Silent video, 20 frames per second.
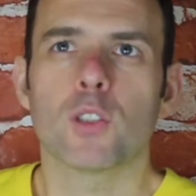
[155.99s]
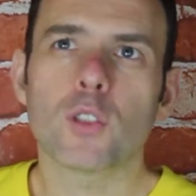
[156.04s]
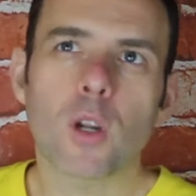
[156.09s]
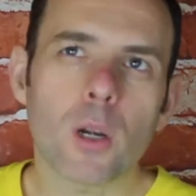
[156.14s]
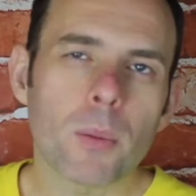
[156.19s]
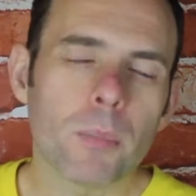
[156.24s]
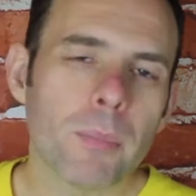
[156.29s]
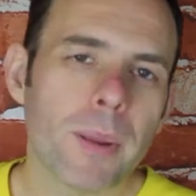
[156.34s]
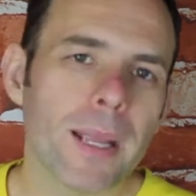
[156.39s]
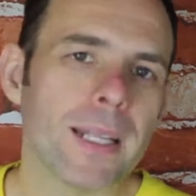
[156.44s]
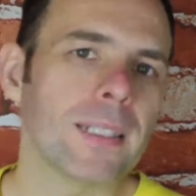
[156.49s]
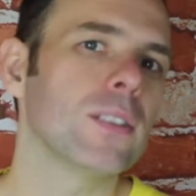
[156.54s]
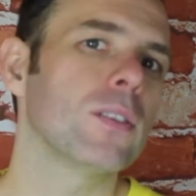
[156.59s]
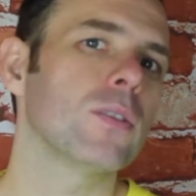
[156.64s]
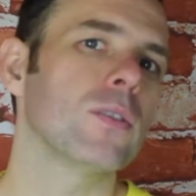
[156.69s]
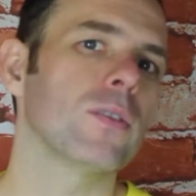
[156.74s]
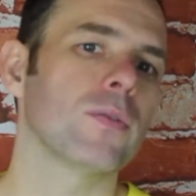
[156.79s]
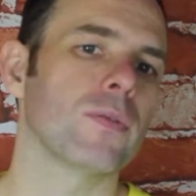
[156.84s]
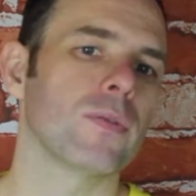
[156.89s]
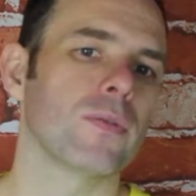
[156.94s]

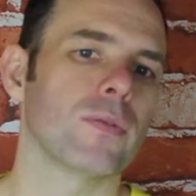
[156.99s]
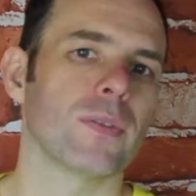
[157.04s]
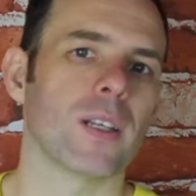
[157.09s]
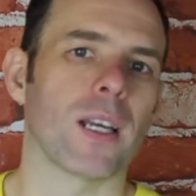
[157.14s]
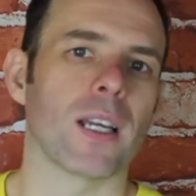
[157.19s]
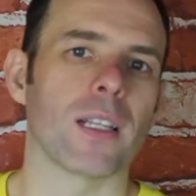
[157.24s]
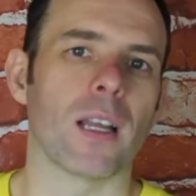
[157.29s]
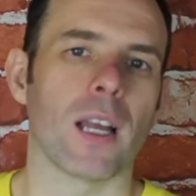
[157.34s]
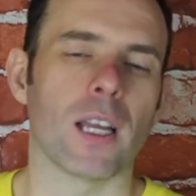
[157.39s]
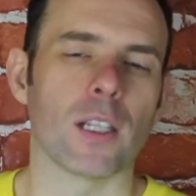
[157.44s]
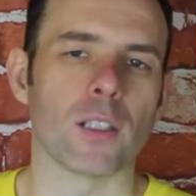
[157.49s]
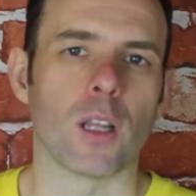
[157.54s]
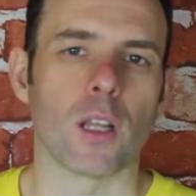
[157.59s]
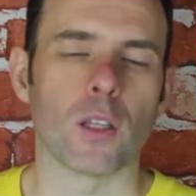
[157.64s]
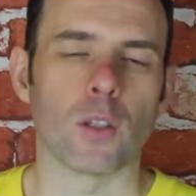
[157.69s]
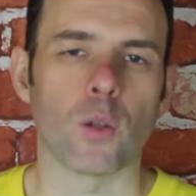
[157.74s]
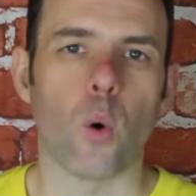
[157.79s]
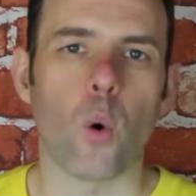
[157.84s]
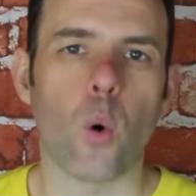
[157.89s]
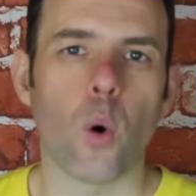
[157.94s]
tormentive
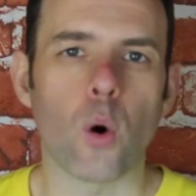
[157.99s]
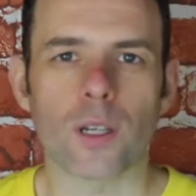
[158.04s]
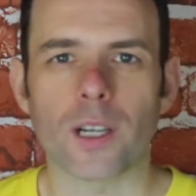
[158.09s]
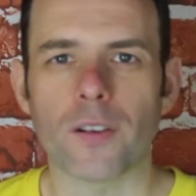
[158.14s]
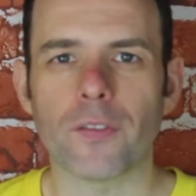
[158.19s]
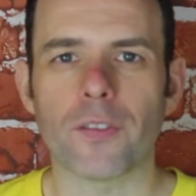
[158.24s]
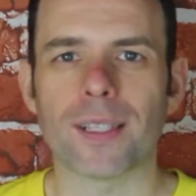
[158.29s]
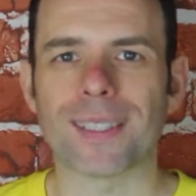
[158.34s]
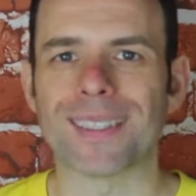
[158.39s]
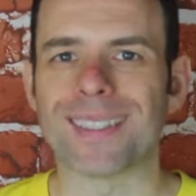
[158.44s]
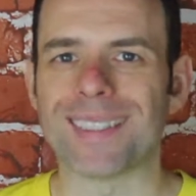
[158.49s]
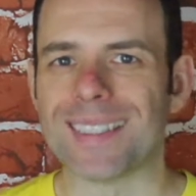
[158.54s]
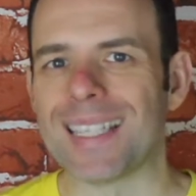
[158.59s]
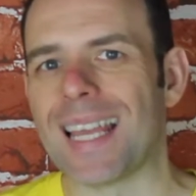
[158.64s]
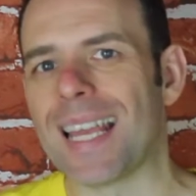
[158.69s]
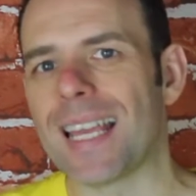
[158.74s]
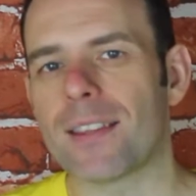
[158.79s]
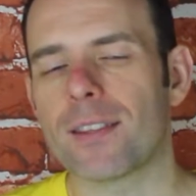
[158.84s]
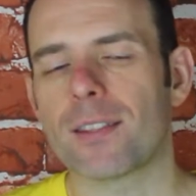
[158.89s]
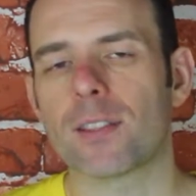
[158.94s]
and horrific
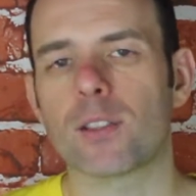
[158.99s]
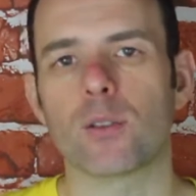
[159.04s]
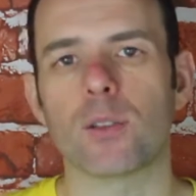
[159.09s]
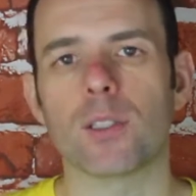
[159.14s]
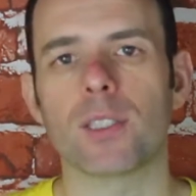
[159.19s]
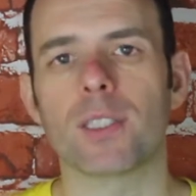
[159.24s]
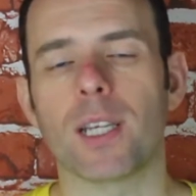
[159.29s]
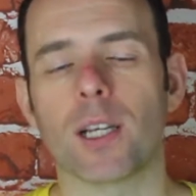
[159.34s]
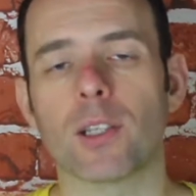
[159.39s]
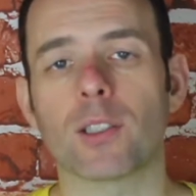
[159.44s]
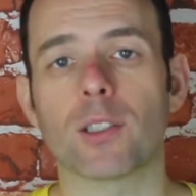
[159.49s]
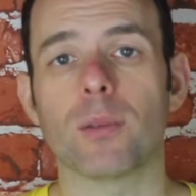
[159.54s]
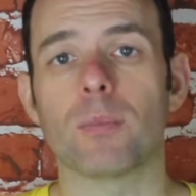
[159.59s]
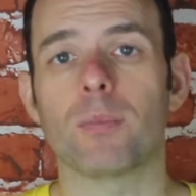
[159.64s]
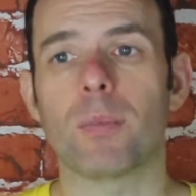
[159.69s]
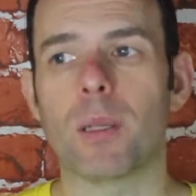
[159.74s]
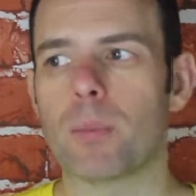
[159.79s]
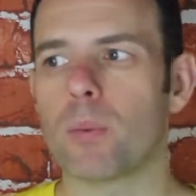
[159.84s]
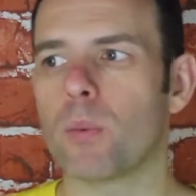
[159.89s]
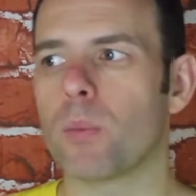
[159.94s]
deaths to certain
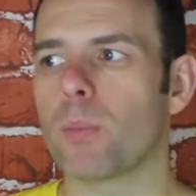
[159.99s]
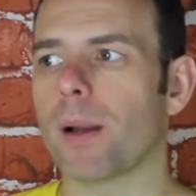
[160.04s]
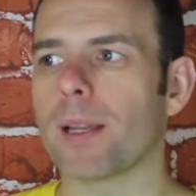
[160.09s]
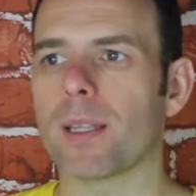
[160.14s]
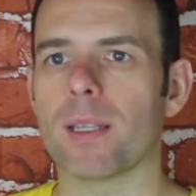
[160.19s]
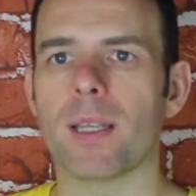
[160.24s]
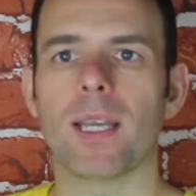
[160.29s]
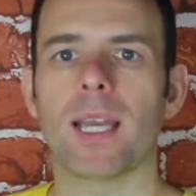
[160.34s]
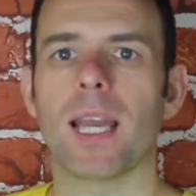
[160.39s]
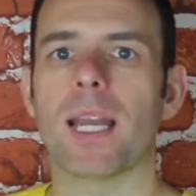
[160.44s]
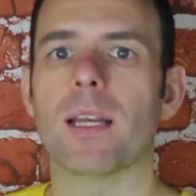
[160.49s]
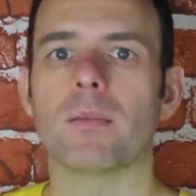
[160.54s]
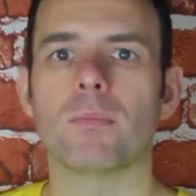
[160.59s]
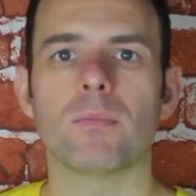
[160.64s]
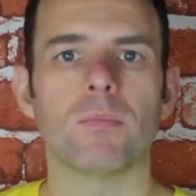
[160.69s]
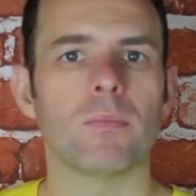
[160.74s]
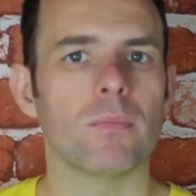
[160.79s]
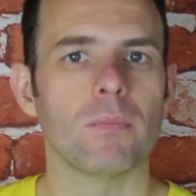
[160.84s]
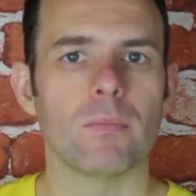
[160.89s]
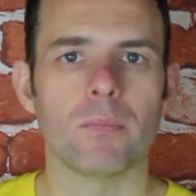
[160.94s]
people by
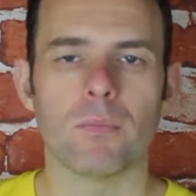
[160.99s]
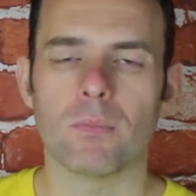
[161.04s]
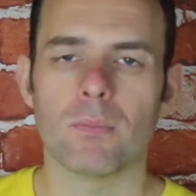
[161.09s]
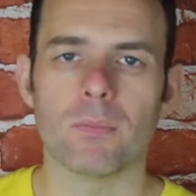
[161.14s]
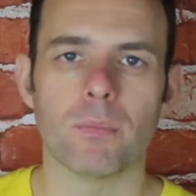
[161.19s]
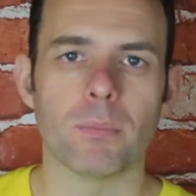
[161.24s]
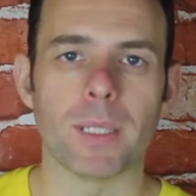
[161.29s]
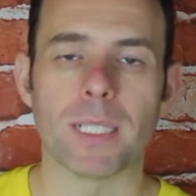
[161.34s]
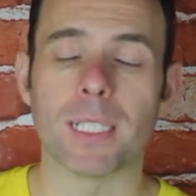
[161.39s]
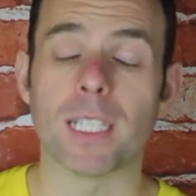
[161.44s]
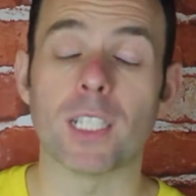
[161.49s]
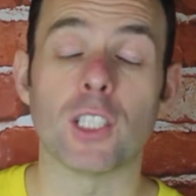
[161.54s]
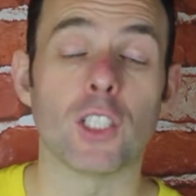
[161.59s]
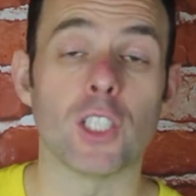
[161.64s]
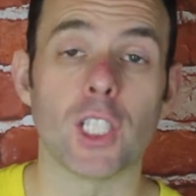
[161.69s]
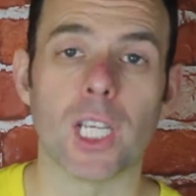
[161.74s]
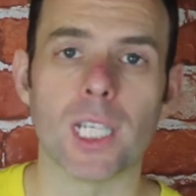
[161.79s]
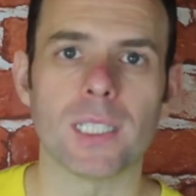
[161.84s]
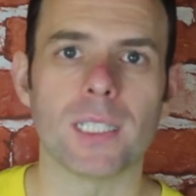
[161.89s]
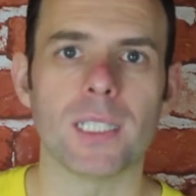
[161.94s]
being
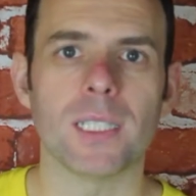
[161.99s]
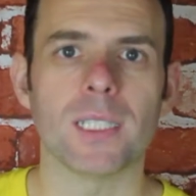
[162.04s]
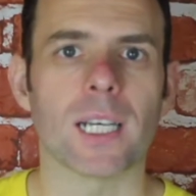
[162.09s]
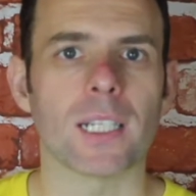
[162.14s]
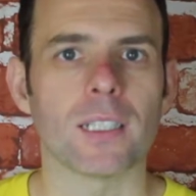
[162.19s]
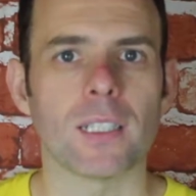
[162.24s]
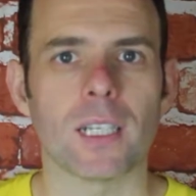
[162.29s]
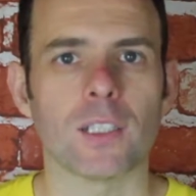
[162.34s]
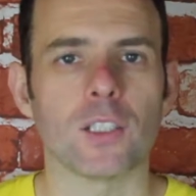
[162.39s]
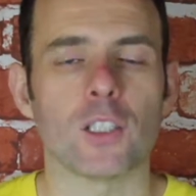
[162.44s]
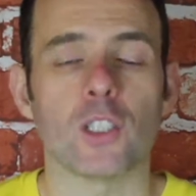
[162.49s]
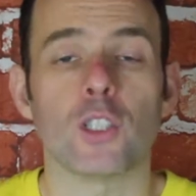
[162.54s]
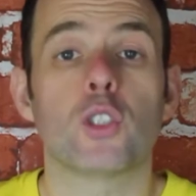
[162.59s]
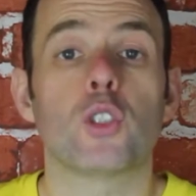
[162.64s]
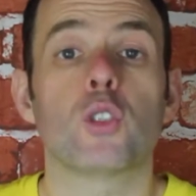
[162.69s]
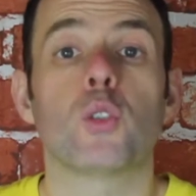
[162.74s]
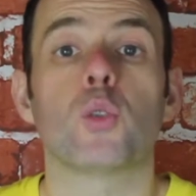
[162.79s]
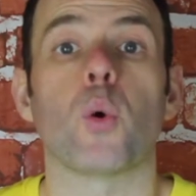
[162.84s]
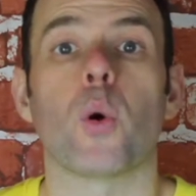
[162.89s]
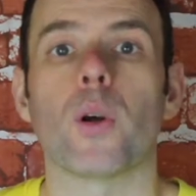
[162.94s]
ingested and
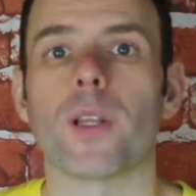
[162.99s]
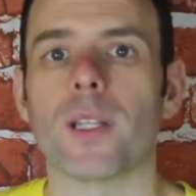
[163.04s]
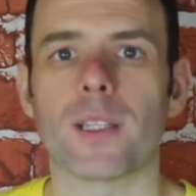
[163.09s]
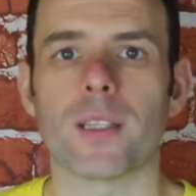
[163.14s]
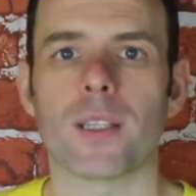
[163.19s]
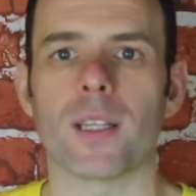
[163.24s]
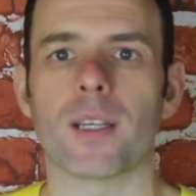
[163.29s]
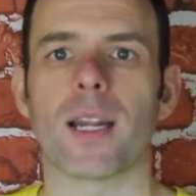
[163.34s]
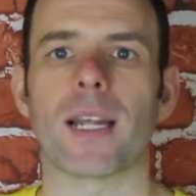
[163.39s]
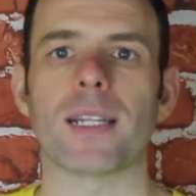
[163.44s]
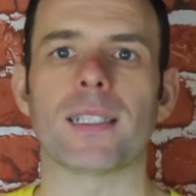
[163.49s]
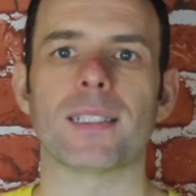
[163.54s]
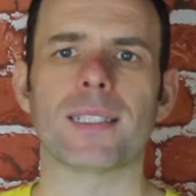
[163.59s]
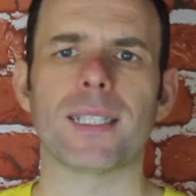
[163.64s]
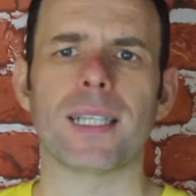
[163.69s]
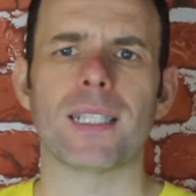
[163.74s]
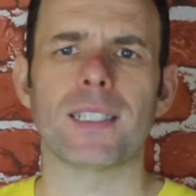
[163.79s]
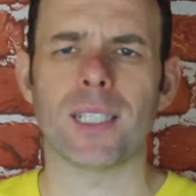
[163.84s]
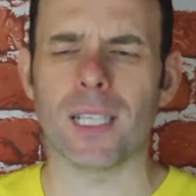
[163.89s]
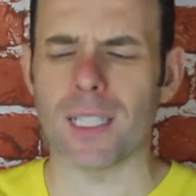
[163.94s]
destroying their
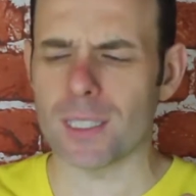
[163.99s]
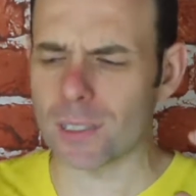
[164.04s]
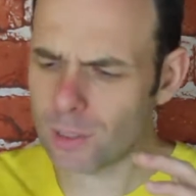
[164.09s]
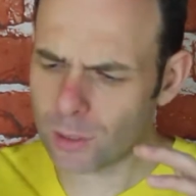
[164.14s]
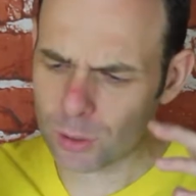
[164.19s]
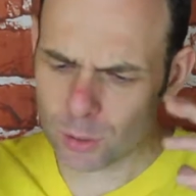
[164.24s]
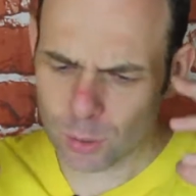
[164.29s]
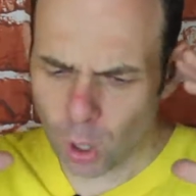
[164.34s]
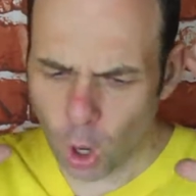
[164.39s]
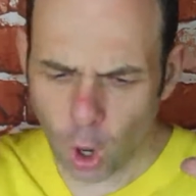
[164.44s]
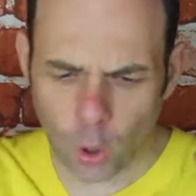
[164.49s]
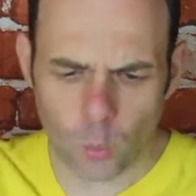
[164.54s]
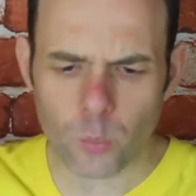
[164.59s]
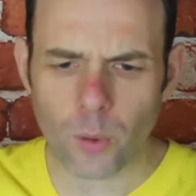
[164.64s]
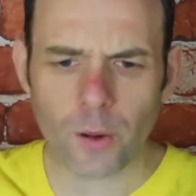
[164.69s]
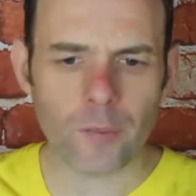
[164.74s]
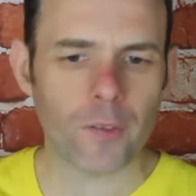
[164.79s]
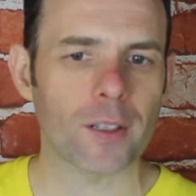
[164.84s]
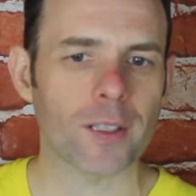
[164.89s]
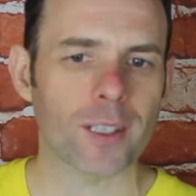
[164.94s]
insides. It's
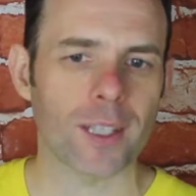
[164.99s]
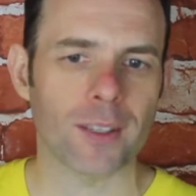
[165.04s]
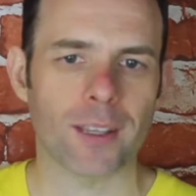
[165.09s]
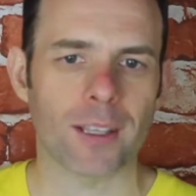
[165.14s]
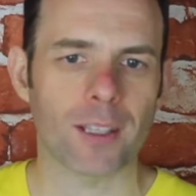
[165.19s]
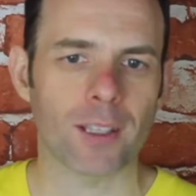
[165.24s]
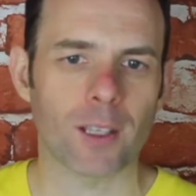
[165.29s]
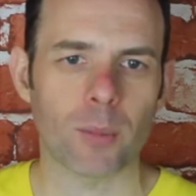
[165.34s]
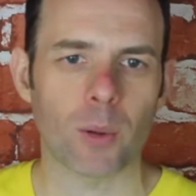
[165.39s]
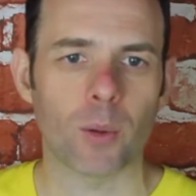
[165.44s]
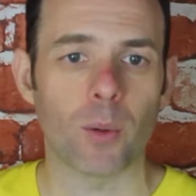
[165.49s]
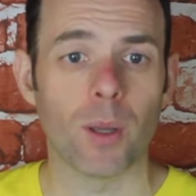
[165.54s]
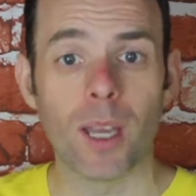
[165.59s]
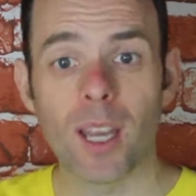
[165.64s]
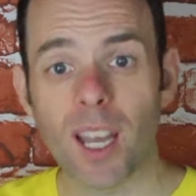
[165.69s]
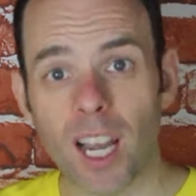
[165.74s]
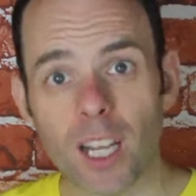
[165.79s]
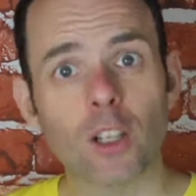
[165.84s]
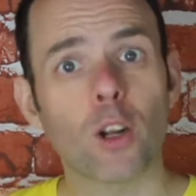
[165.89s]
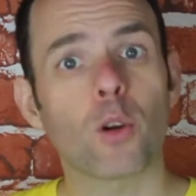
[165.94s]
horrific to think about
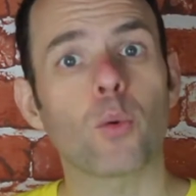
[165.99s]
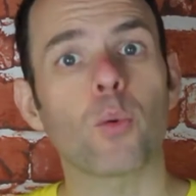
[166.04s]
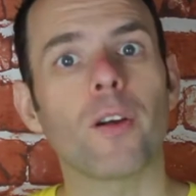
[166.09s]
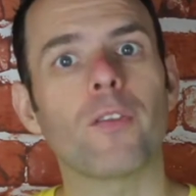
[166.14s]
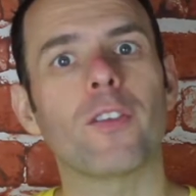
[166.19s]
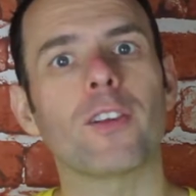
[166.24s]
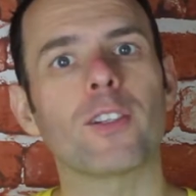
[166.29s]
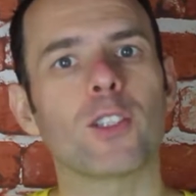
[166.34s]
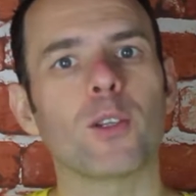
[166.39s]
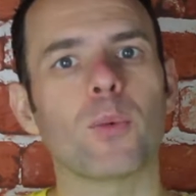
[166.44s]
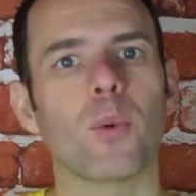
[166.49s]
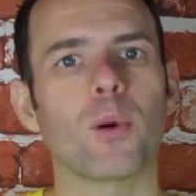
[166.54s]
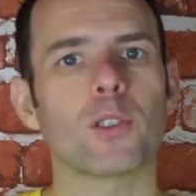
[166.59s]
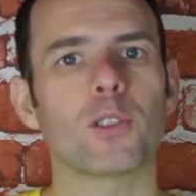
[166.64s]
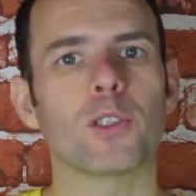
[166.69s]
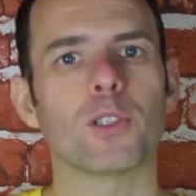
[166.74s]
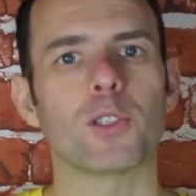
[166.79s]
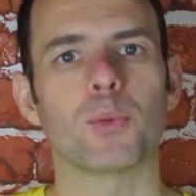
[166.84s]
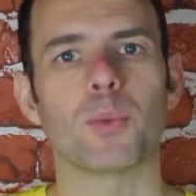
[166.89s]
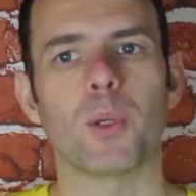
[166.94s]
and horrific to
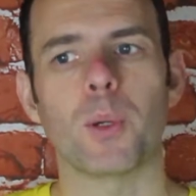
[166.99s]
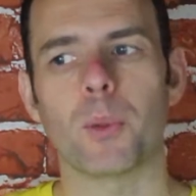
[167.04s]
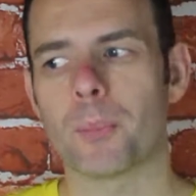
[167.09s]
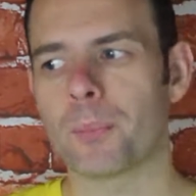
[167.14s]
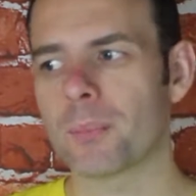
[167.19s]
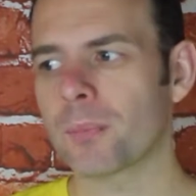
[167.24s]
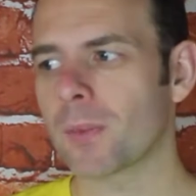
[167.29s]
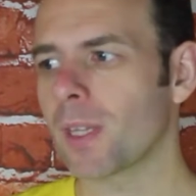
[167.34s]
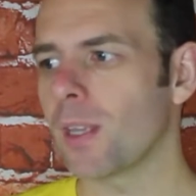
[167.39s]
watch as well.